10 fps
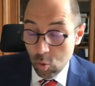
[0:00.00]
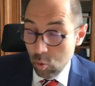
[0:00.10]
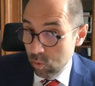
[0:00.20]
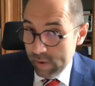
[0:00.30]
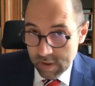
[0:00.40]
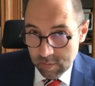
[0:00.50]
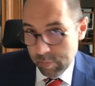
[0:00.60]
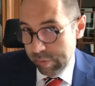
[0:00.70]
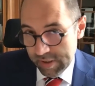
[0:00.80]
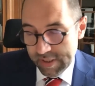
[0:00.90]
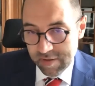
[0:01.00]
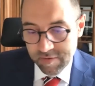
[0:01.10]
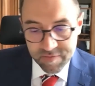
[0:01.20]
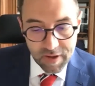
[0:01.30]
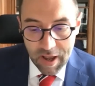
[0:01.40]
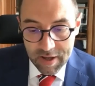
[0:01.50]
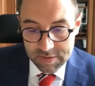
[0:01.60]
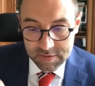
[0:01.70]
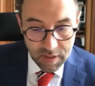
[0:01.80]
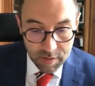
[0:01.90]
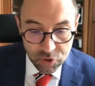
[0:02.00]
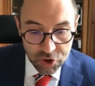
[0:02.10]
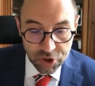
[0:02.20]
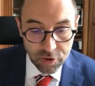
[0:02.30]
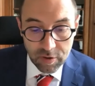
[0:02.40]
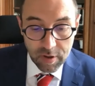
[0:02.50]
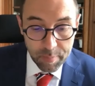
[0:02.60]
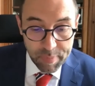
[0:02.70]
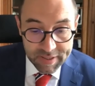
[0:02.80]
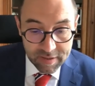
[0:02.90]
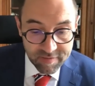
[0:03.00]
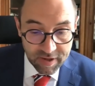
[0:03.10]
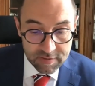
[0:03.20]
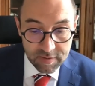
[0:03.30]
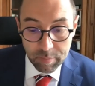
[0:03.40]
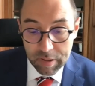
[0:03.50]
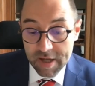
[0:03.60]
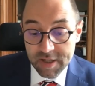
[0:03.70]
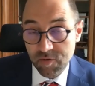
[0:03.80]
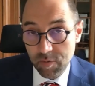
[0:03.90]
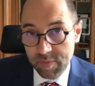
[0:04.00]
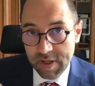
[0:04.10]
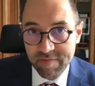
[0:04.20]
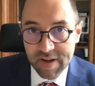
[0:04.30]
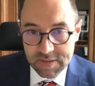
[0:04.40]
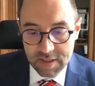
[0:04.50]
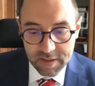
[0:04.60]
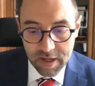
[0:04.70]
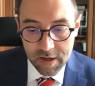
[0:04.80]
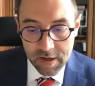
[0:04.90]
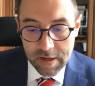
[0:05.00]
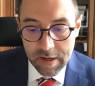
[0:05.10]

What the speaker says: We believe, as I'm sure Peggy Van de Plas from Invest in Canada